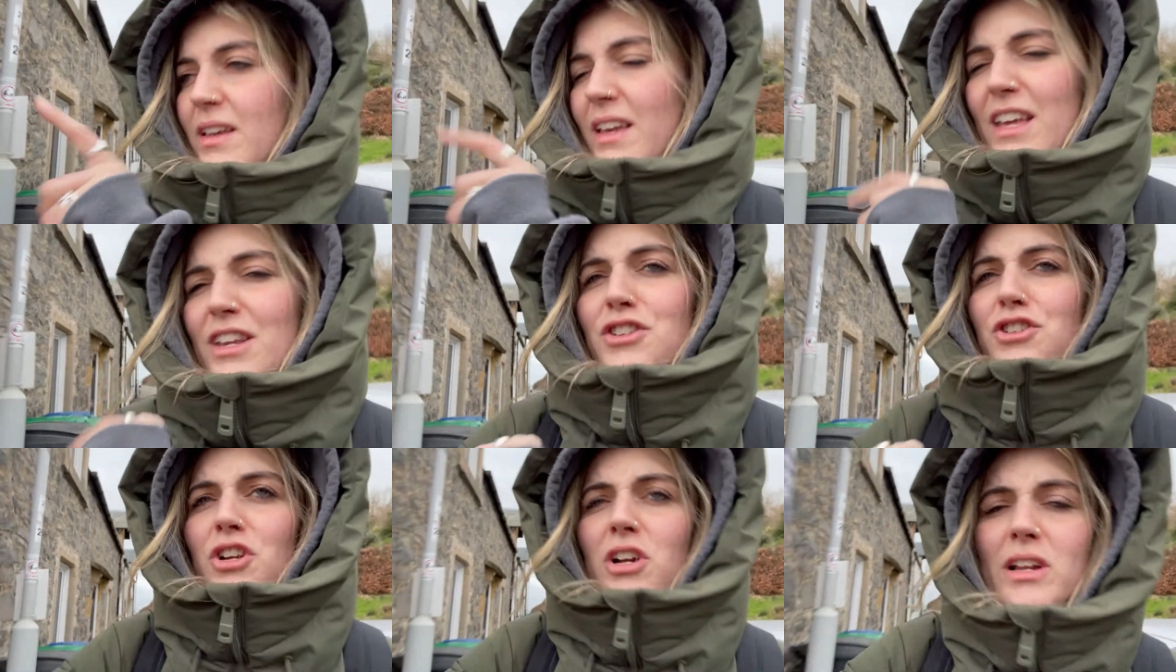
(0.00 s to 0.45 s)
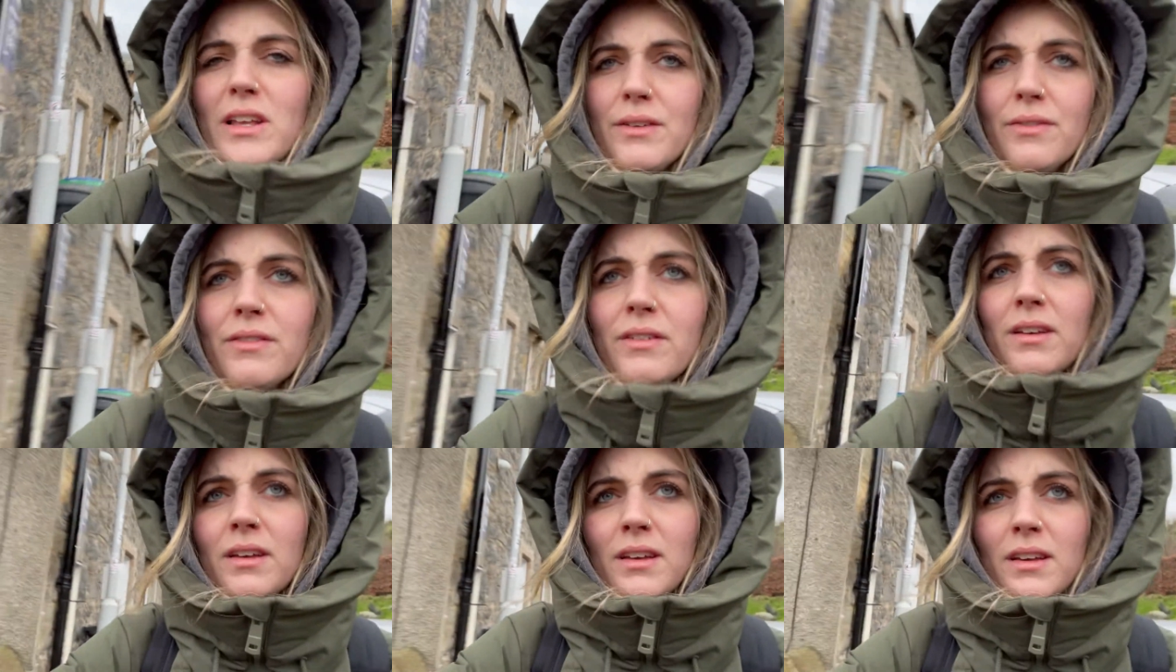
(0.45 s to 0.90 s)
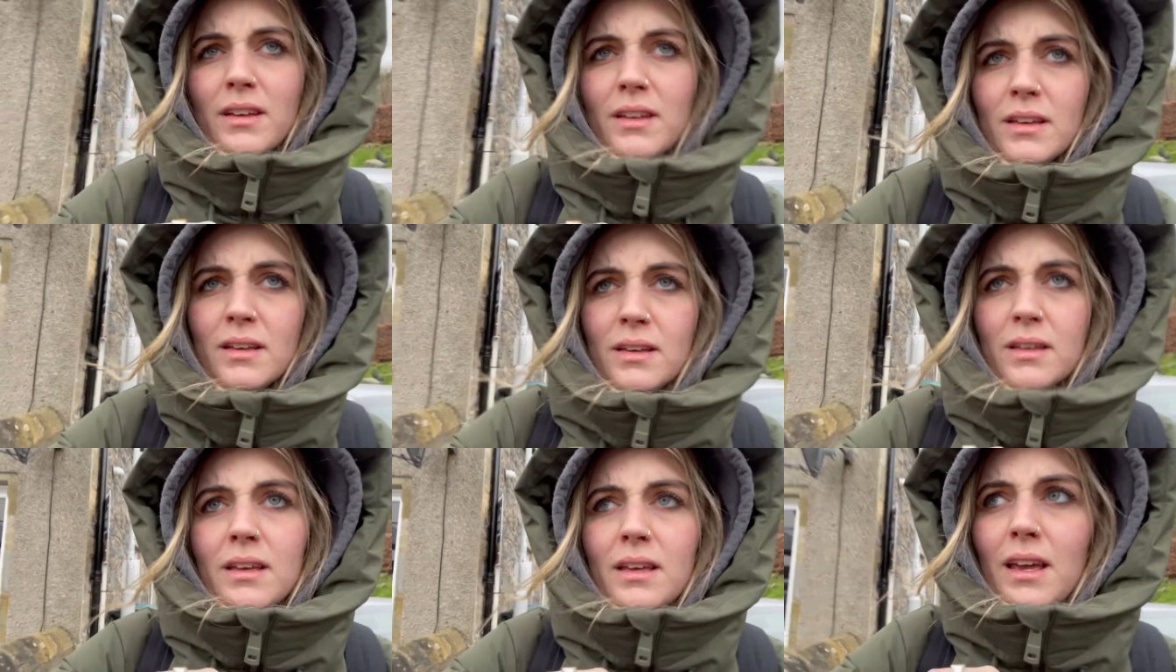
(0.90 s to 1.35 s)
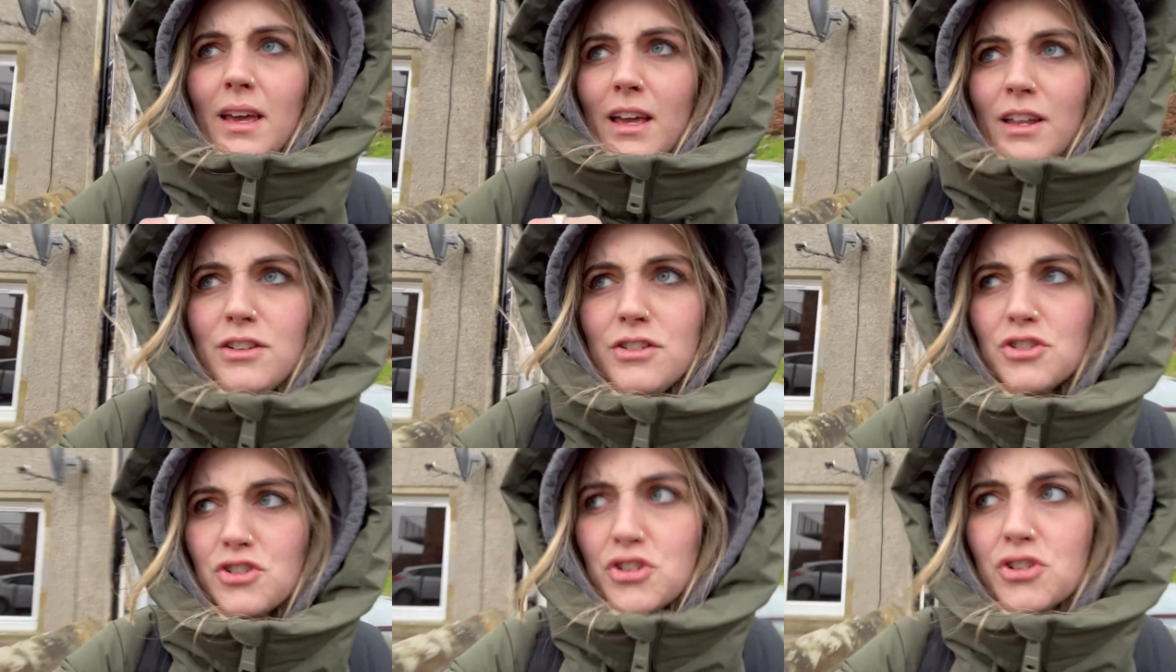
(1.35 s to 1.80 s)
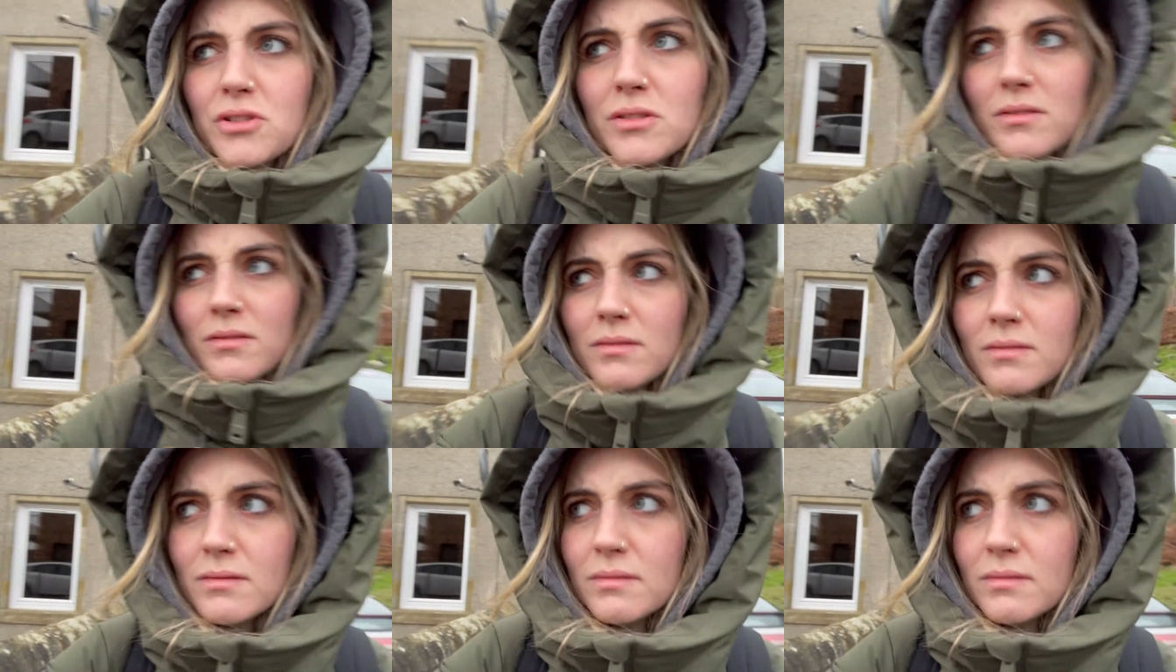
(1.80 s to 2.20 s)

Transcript: Inchcliffe, Inch,